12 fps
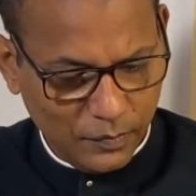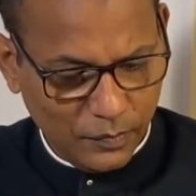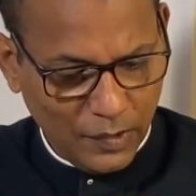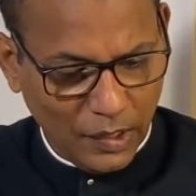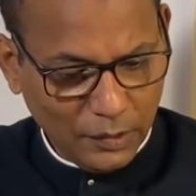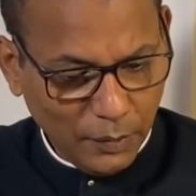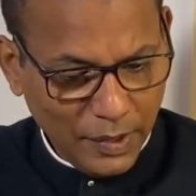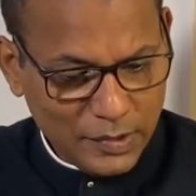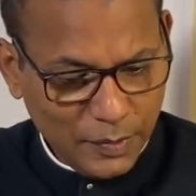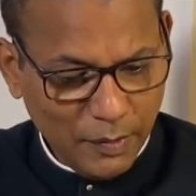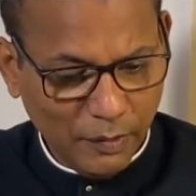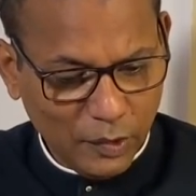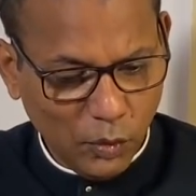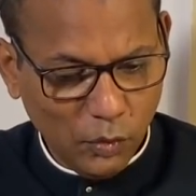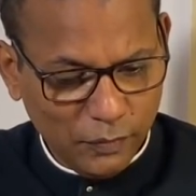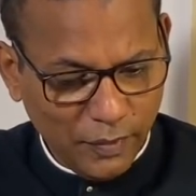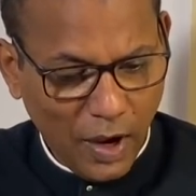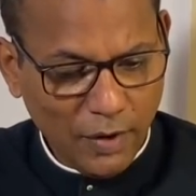Otherwise we will go
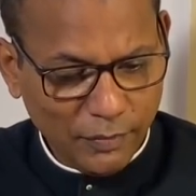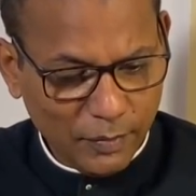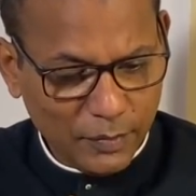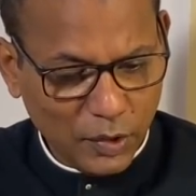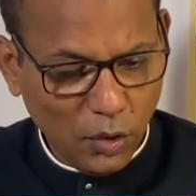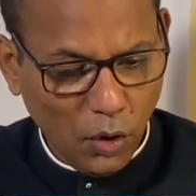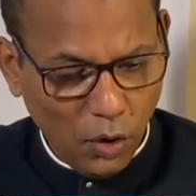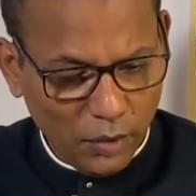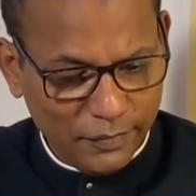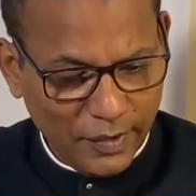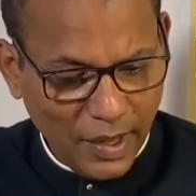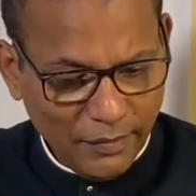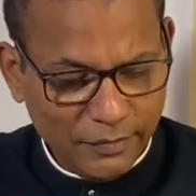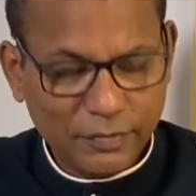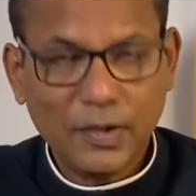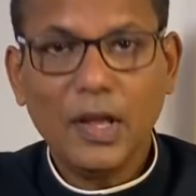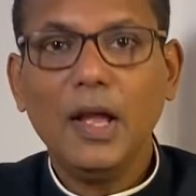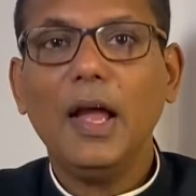far from the law of love
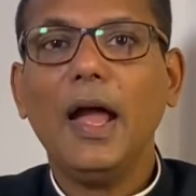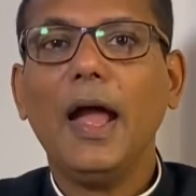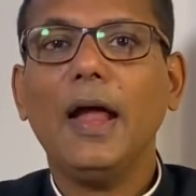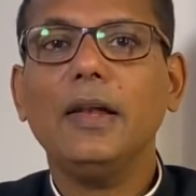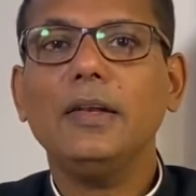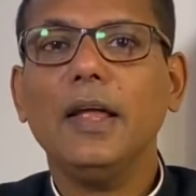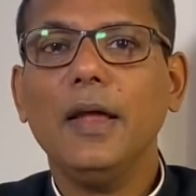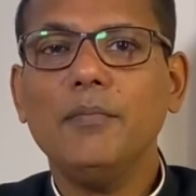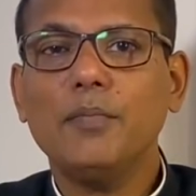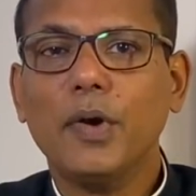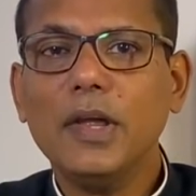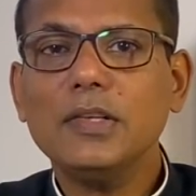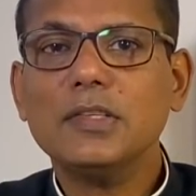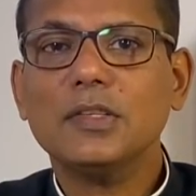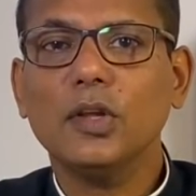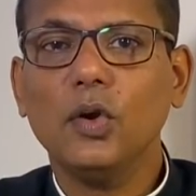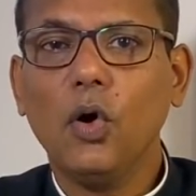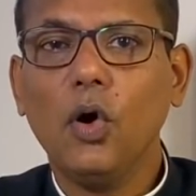and embrace
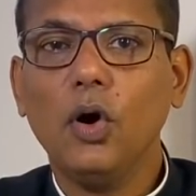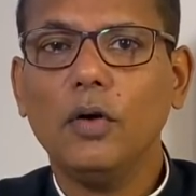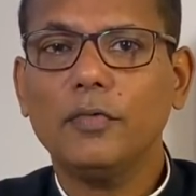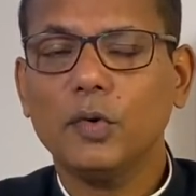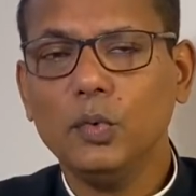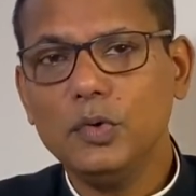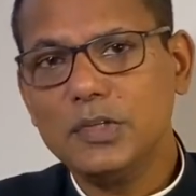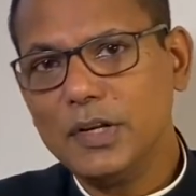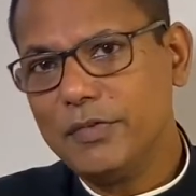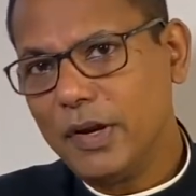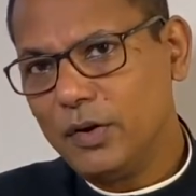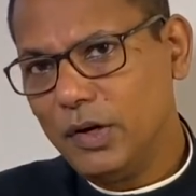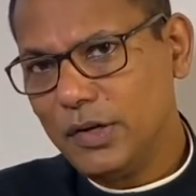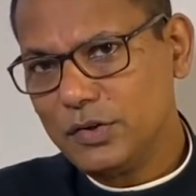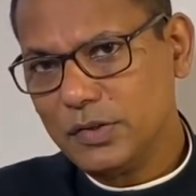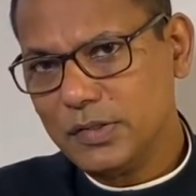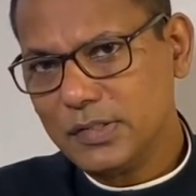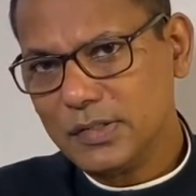the law of rules and
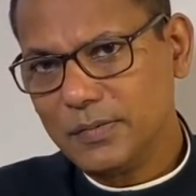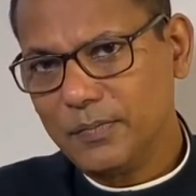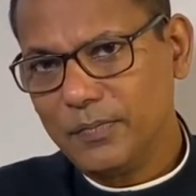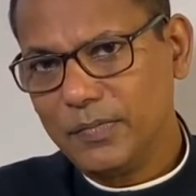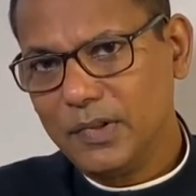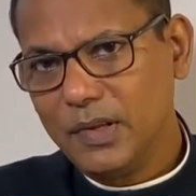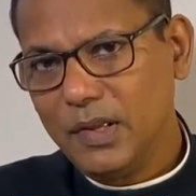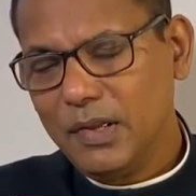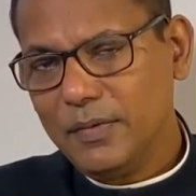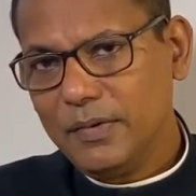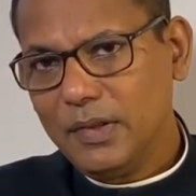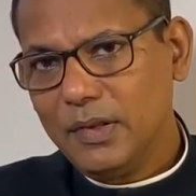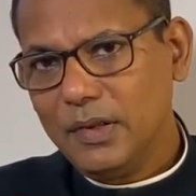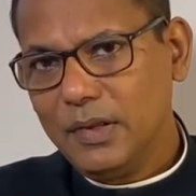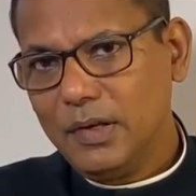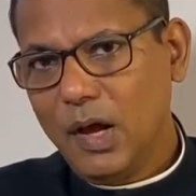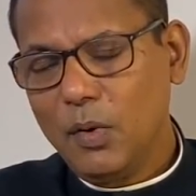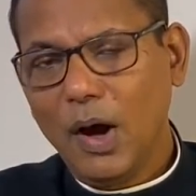regulations.
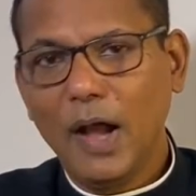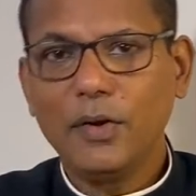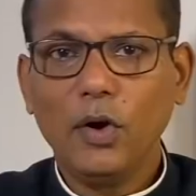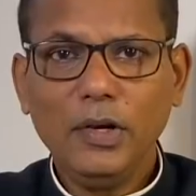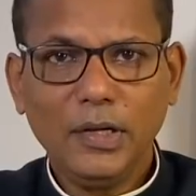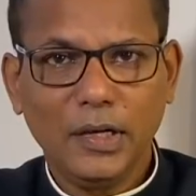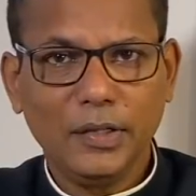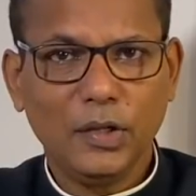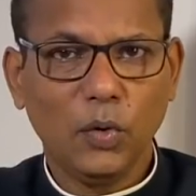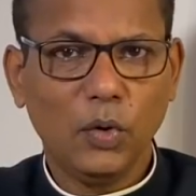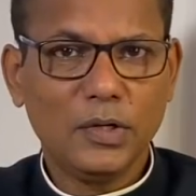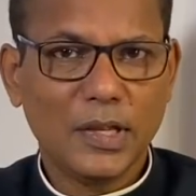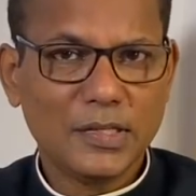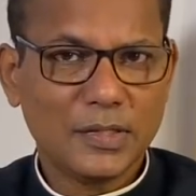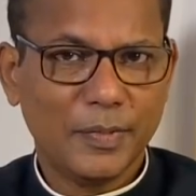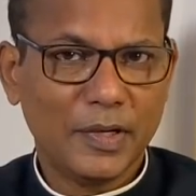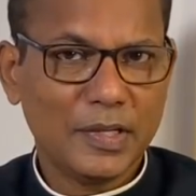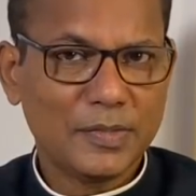Now, ironically, the Old
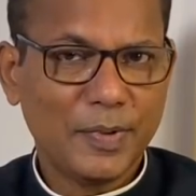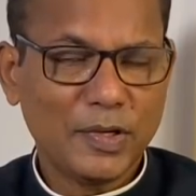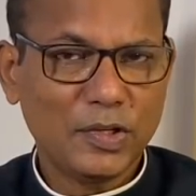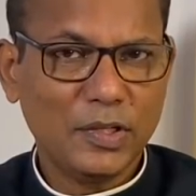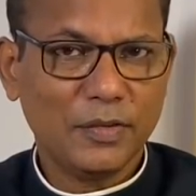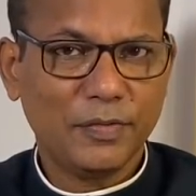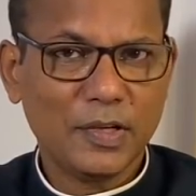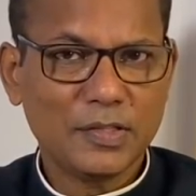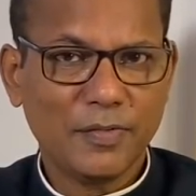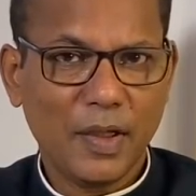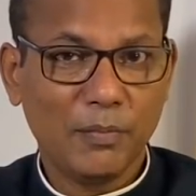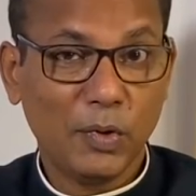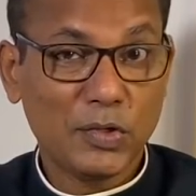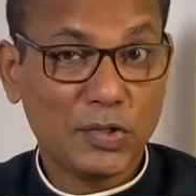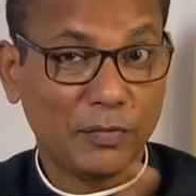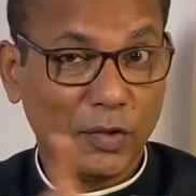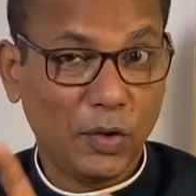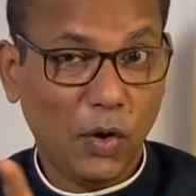Testament, especially the first five books
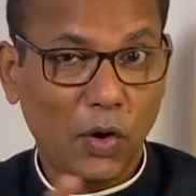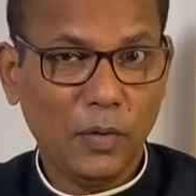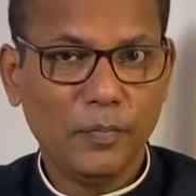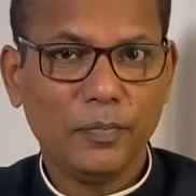of the law,